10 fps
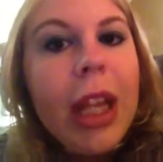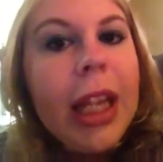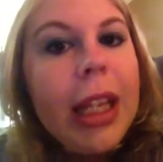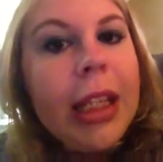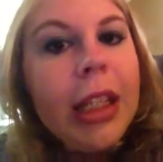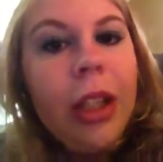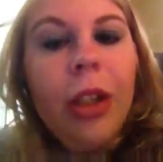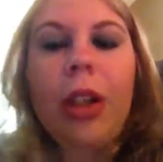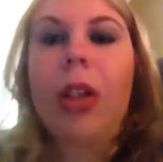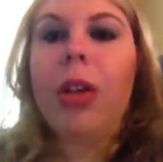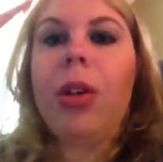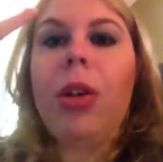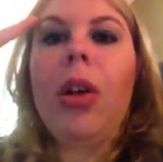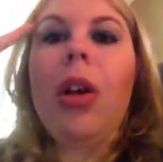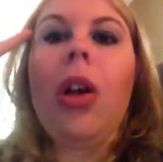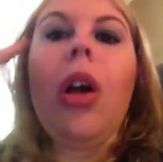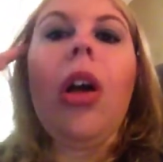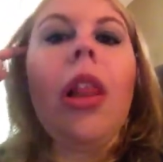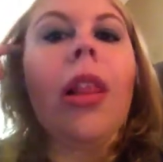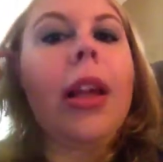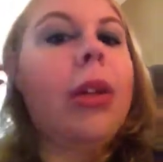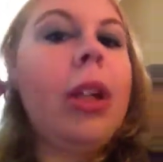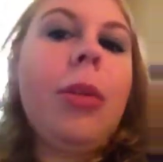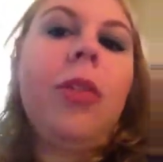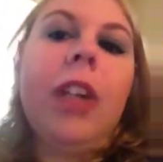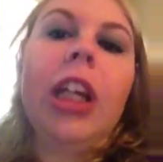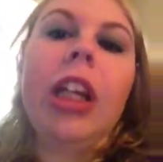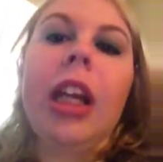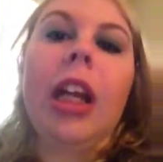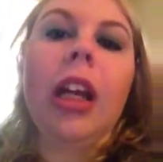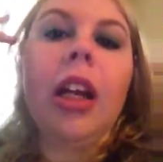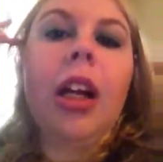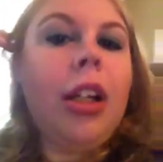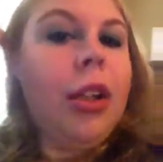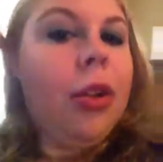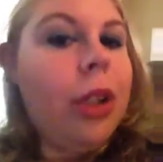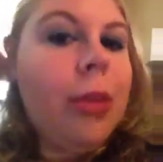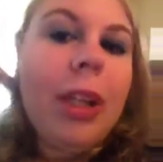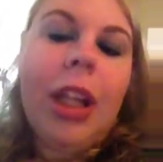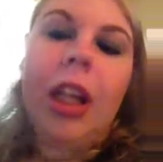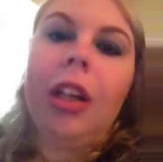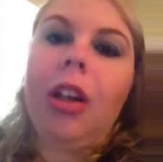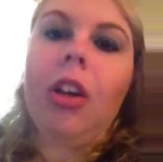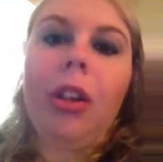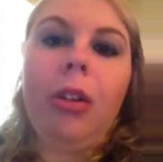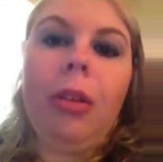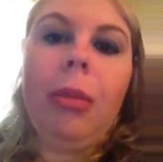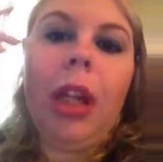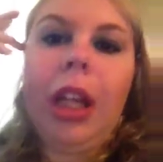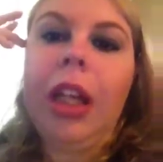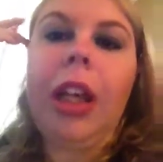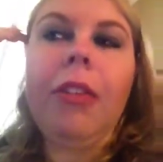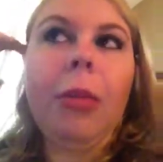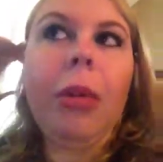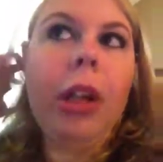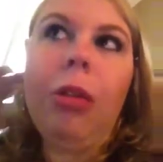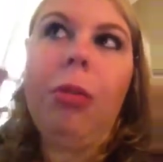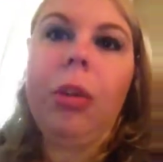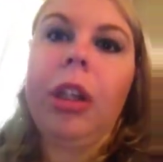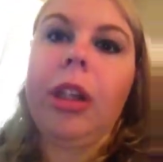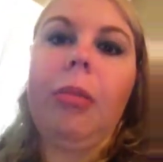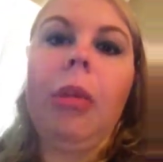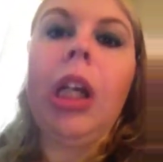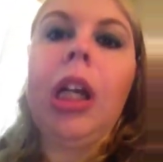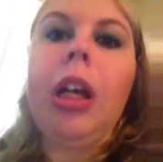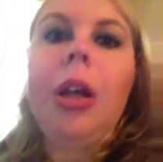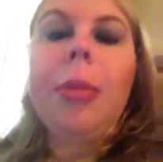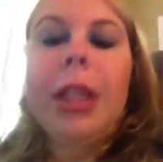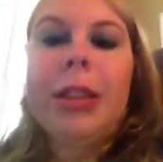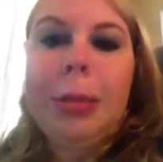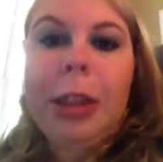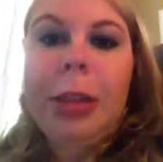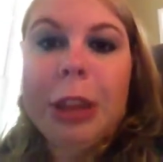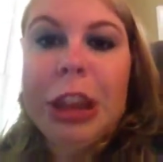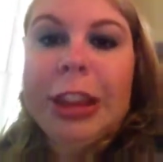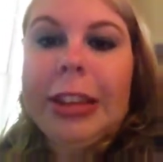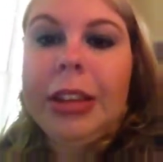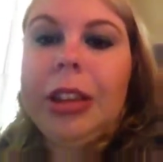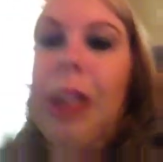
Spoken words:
and, like, when he moved here, like, I knew him, and, like, I talked to him, and, like, I gave him a ride home one time. That was pretty much it.